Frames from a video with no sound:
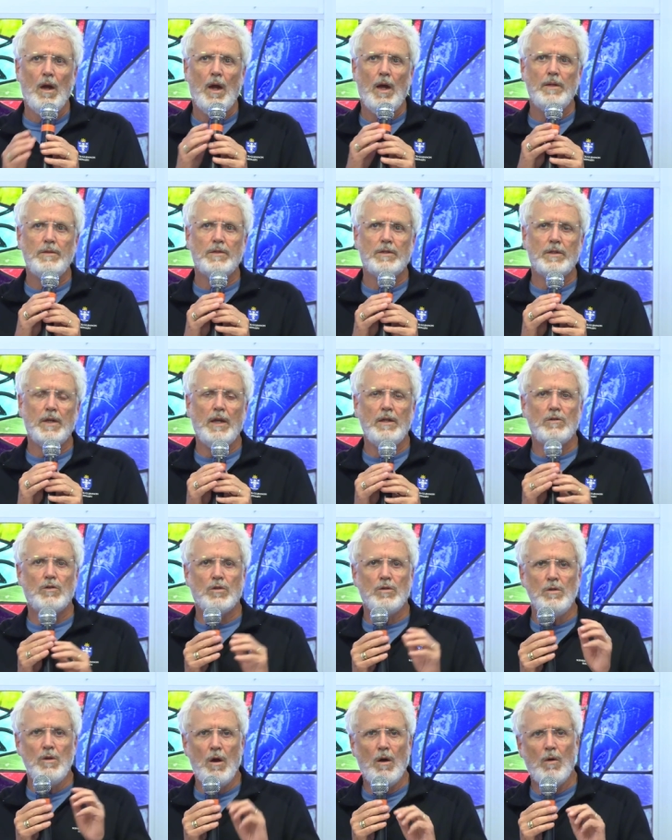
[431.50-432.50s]
And
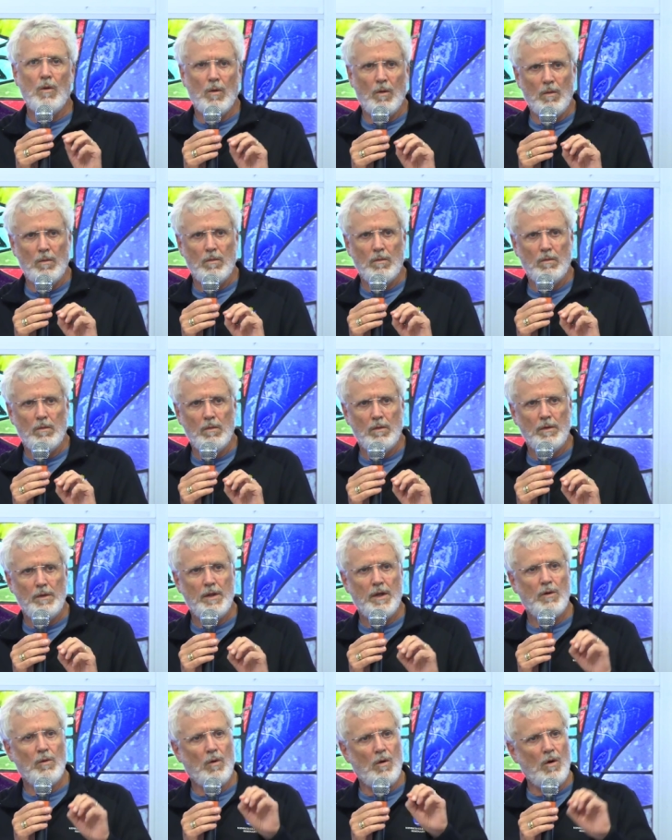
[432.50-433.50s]
saints know
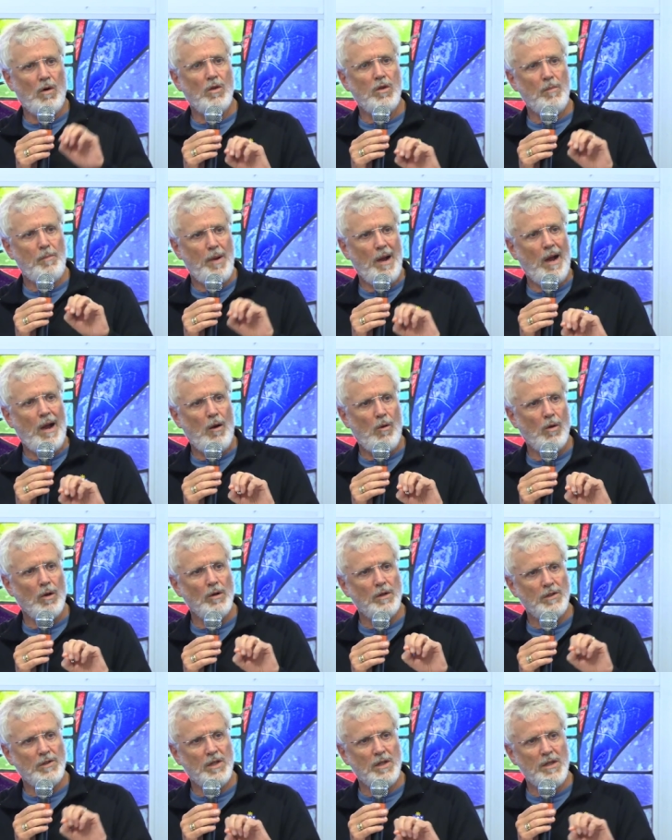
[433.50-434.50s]
that all the
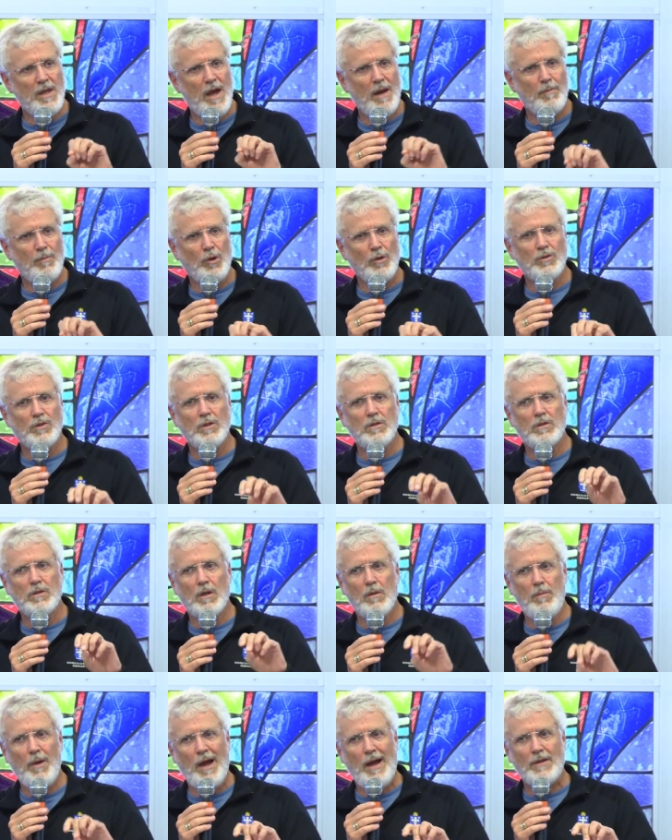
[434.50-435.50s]
power is in that person's
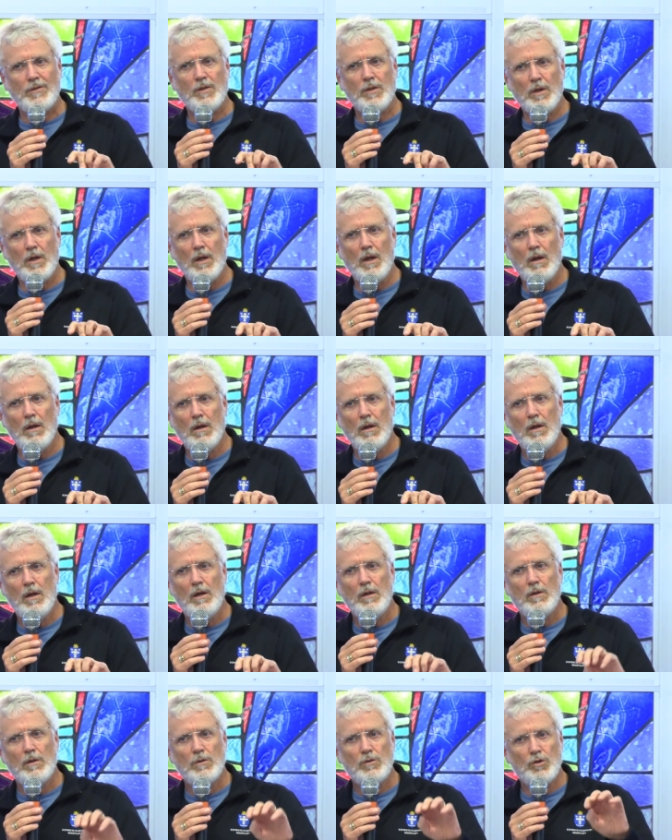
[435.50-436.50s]
capacity
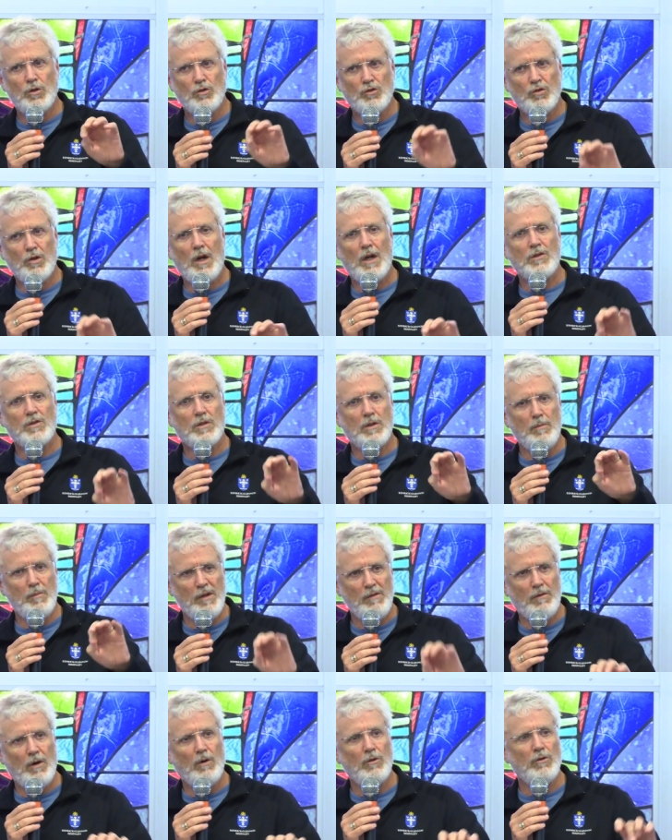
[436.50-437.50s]
to trust and
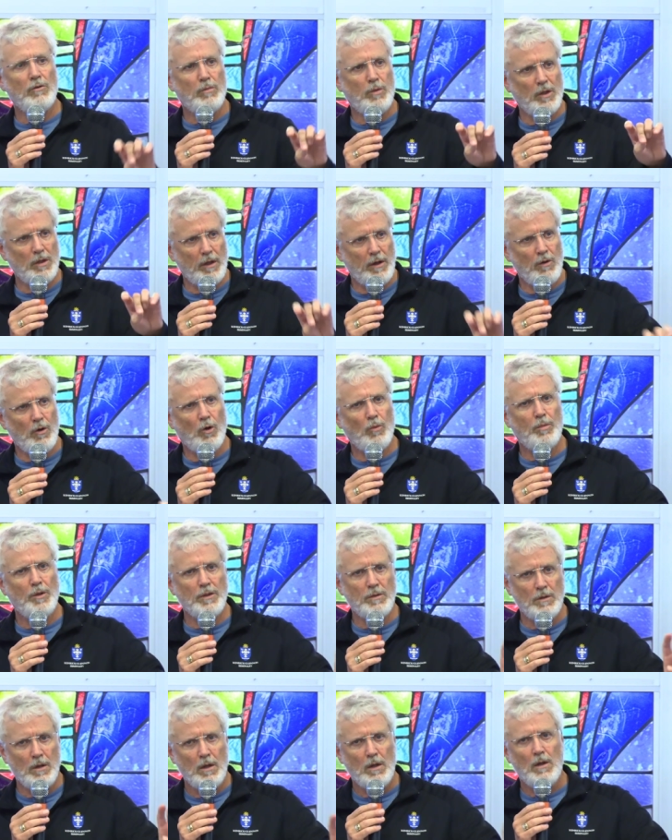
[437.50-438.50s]
be vulnerable and
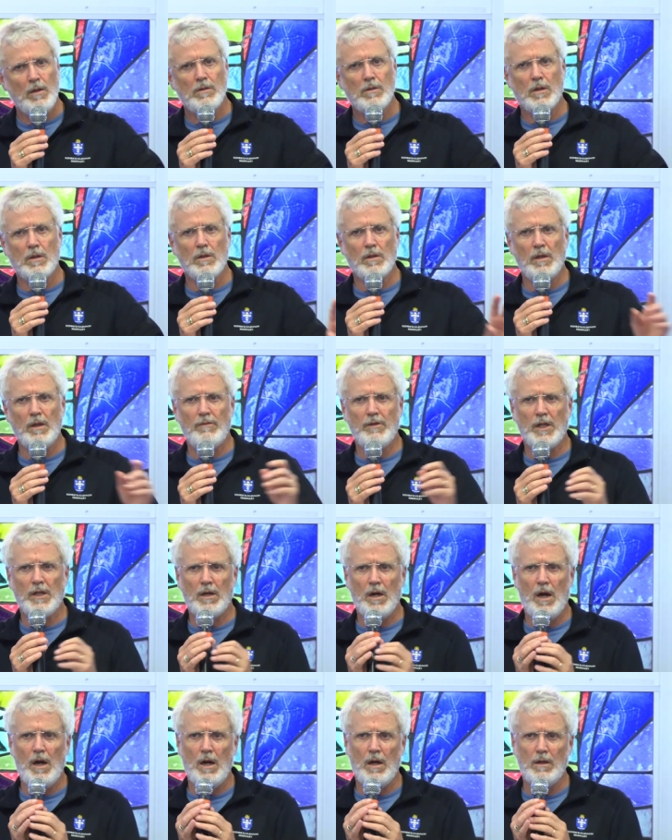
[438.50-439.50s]
open to the living
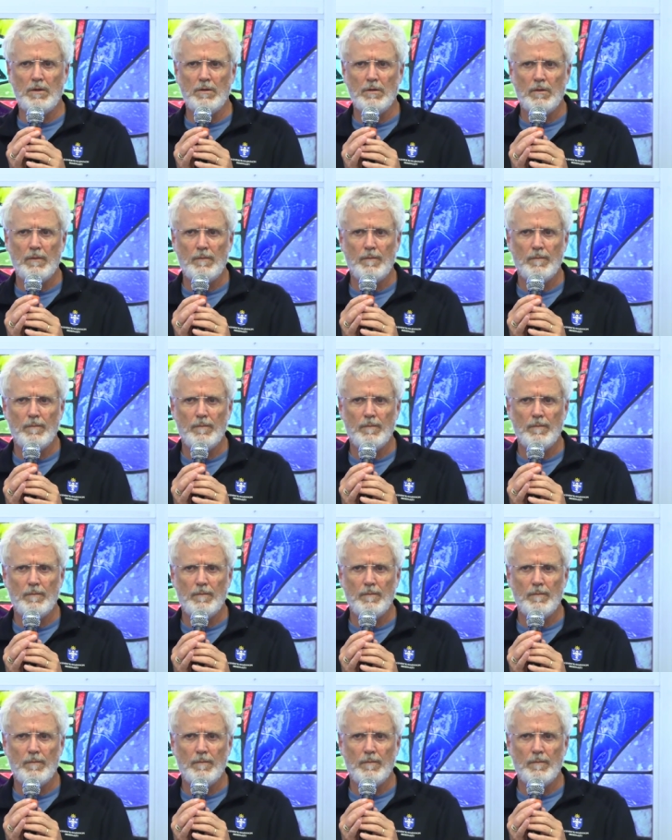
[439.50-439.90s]
God.